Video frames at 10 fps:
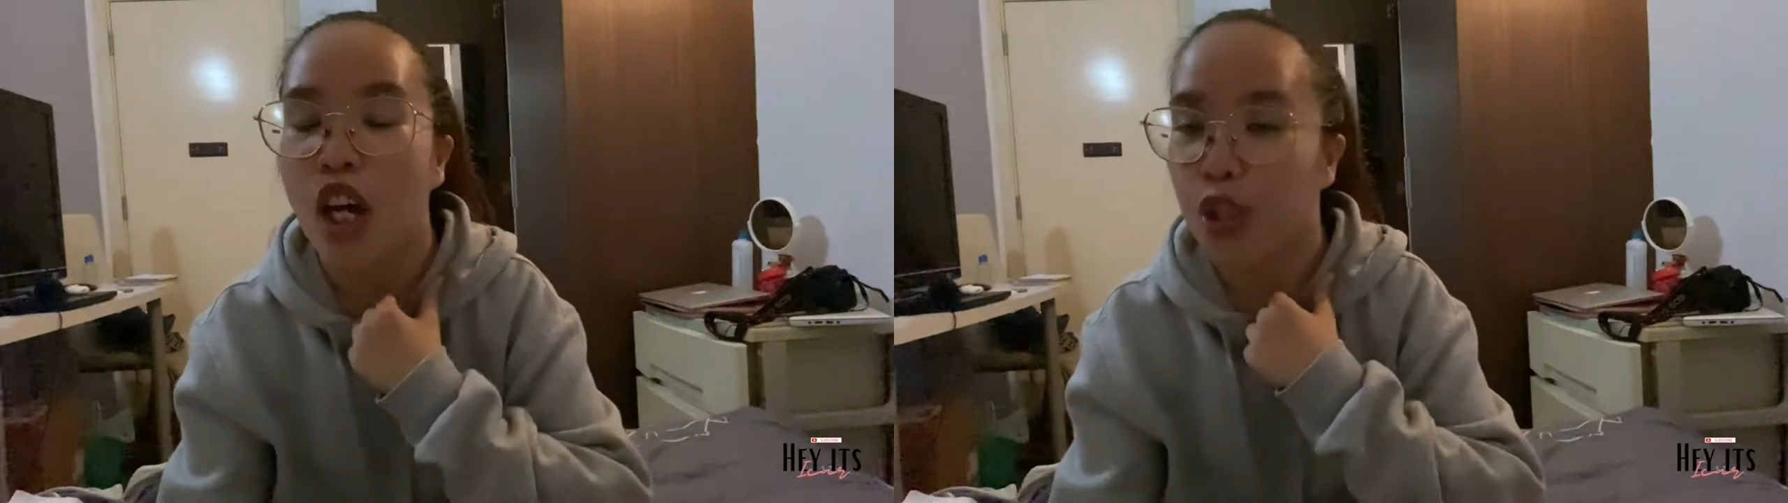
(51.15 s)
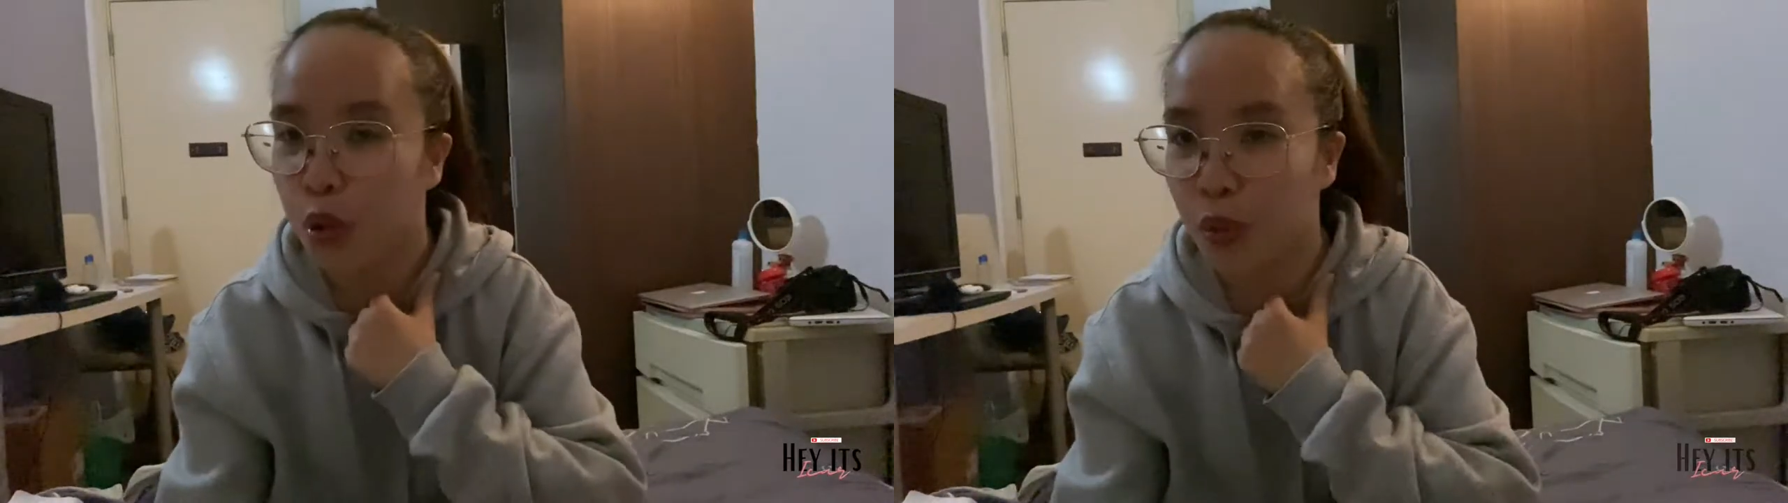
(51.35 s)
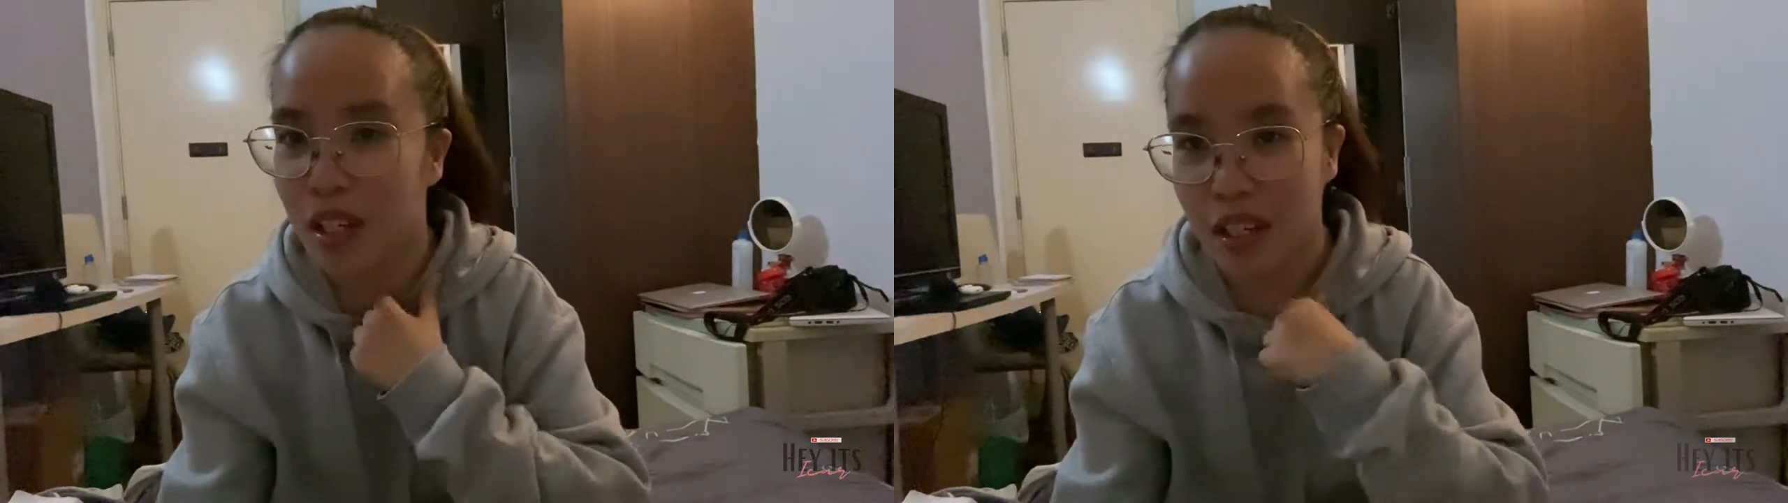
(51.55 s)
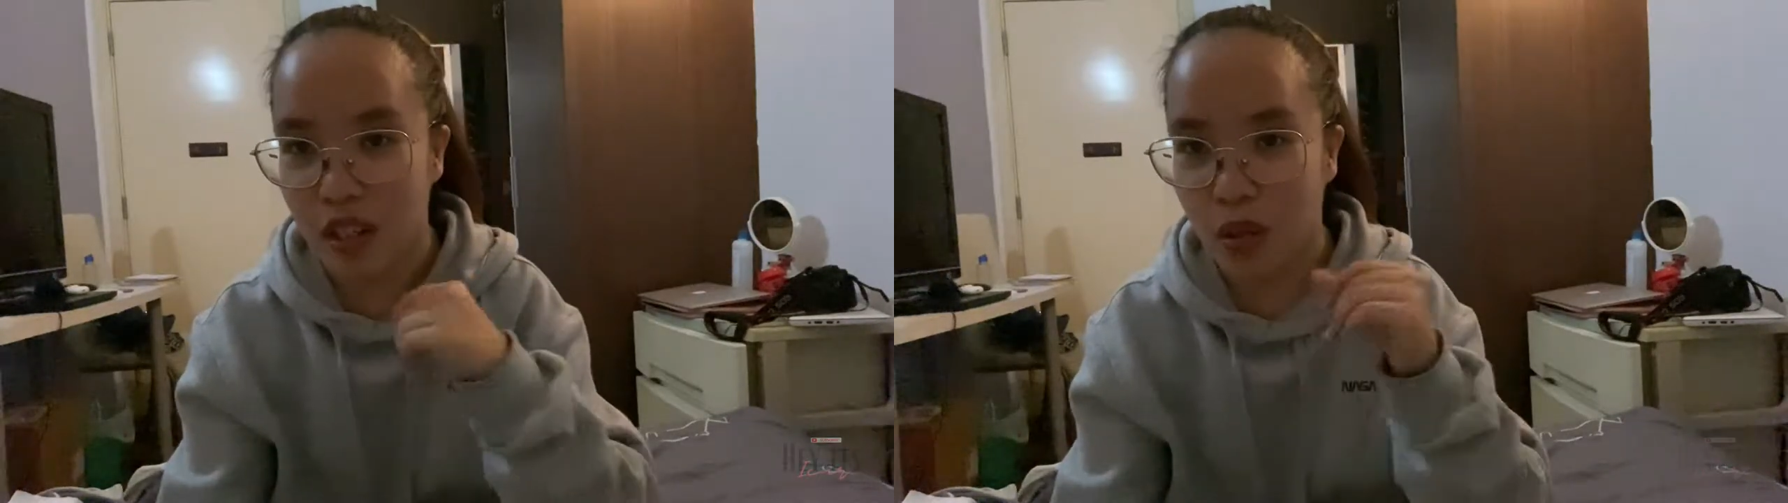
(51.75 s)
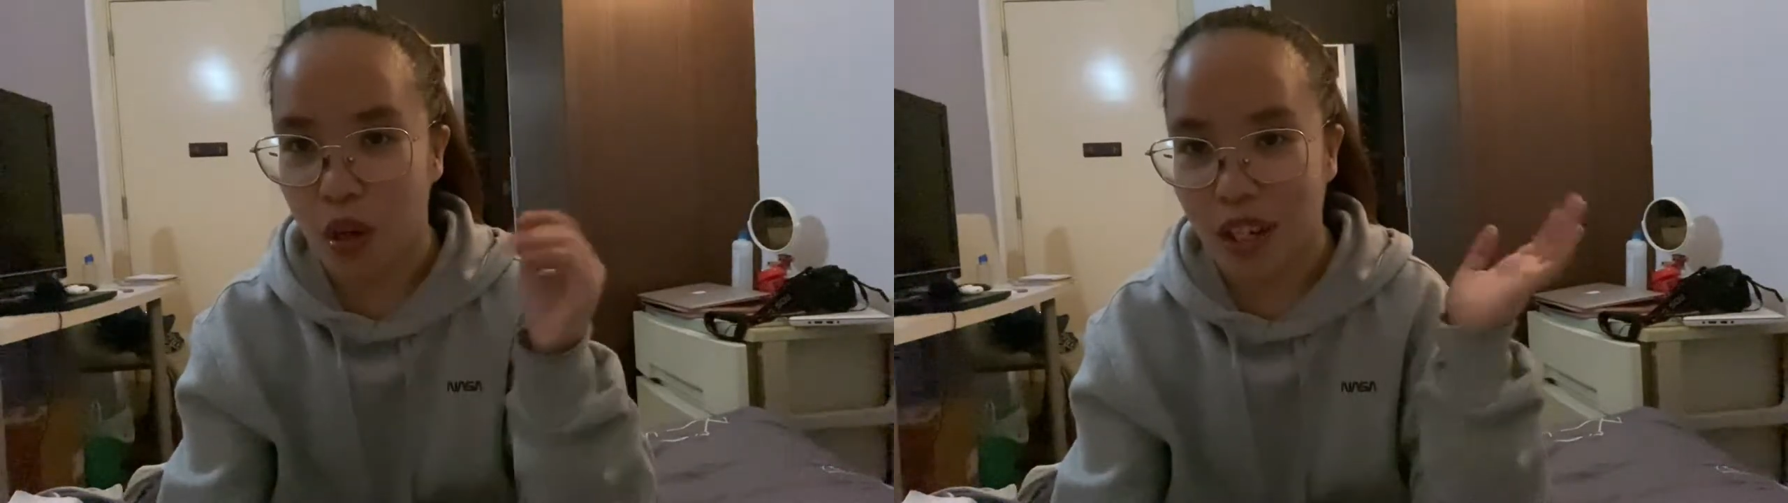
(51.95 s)
touring its
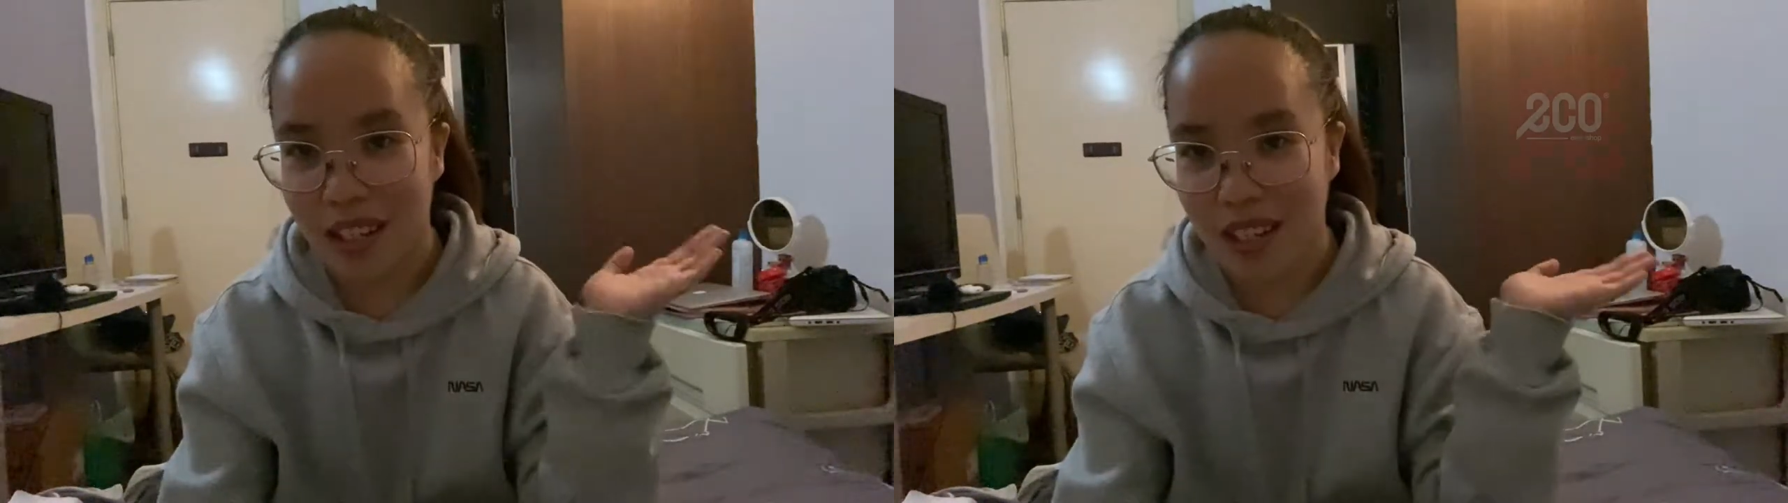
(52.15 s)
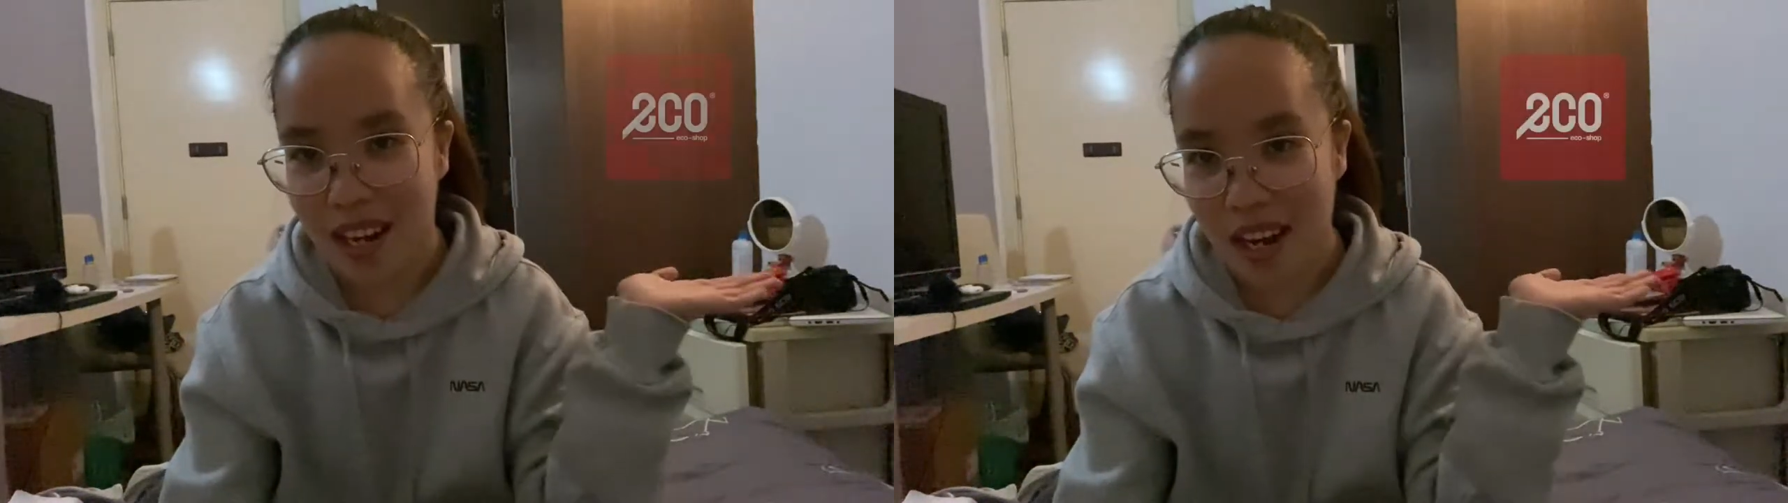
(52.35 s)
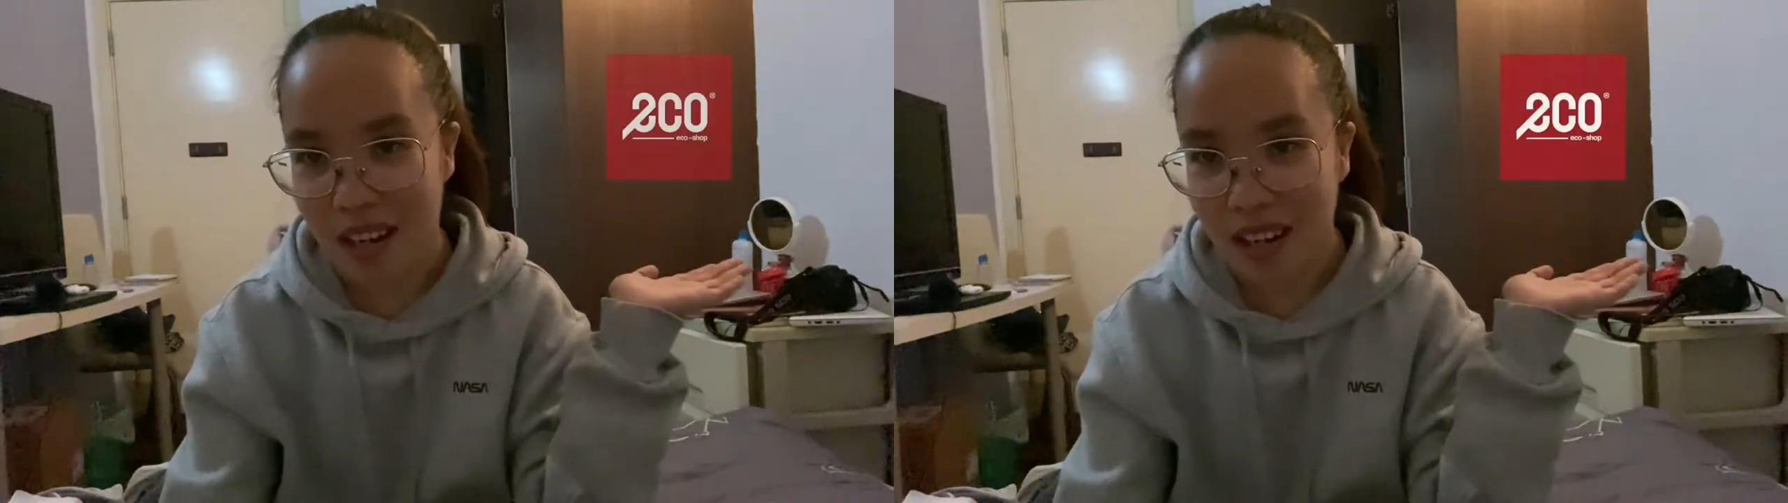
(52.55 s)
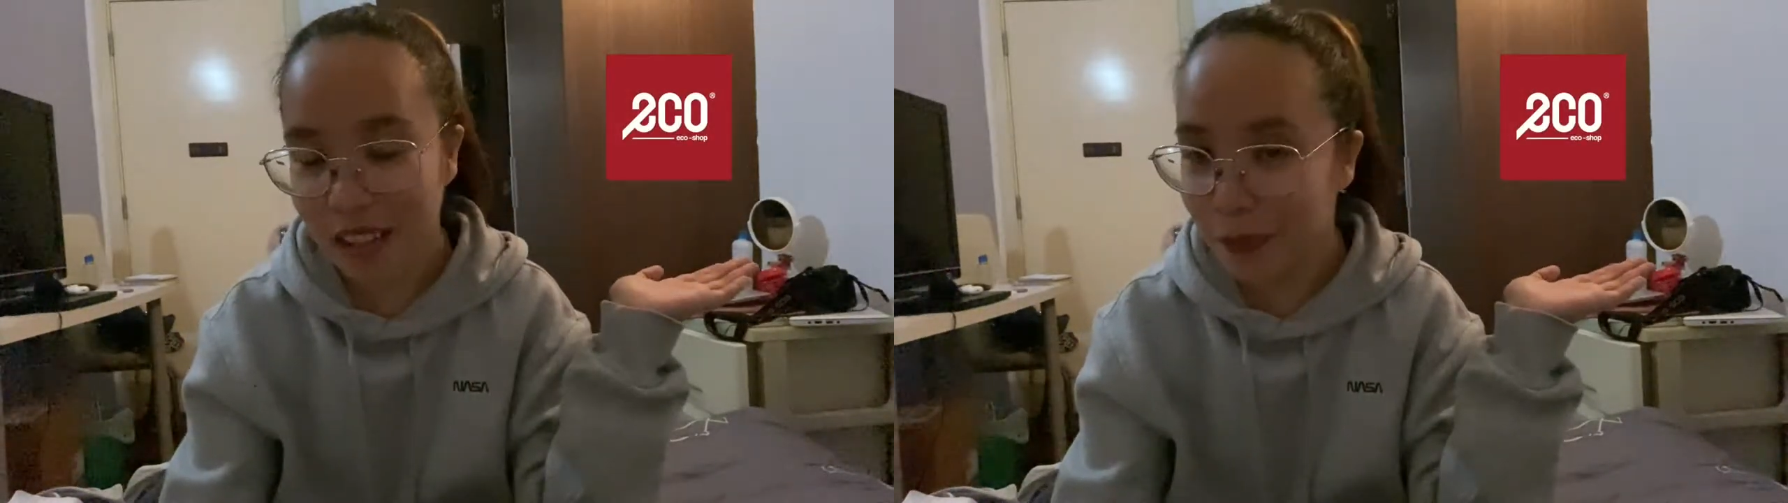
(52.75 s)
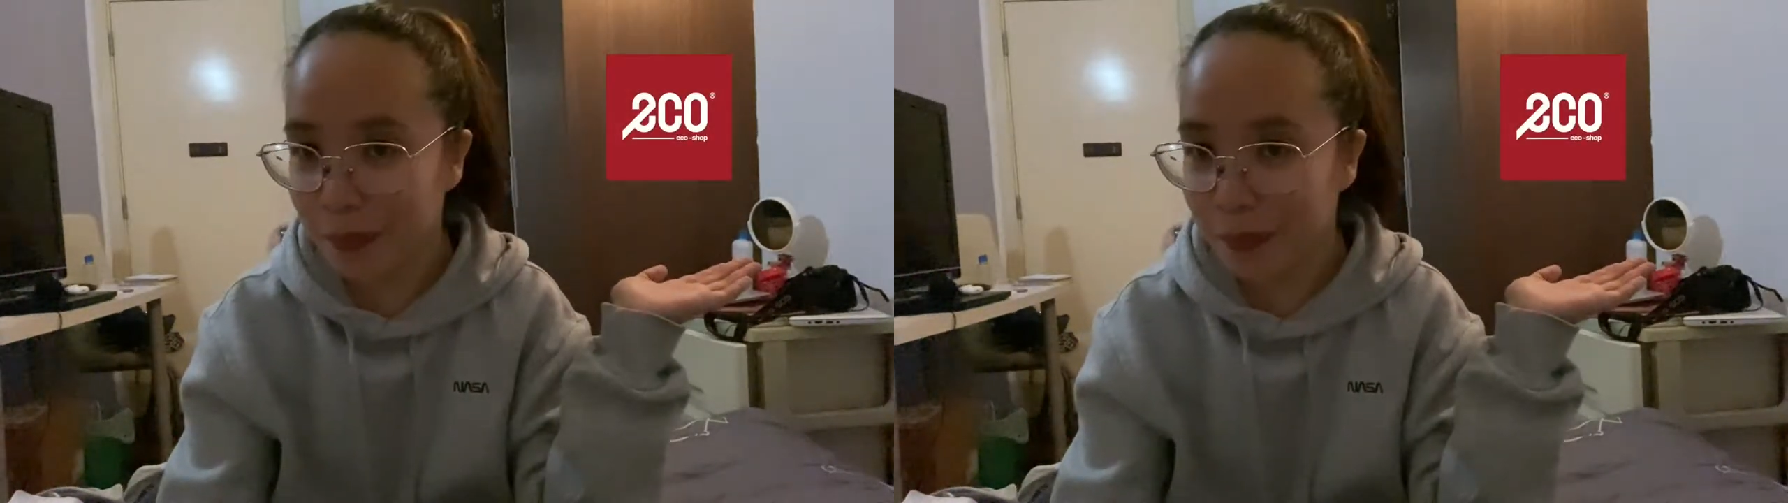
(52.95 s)
store, it's here.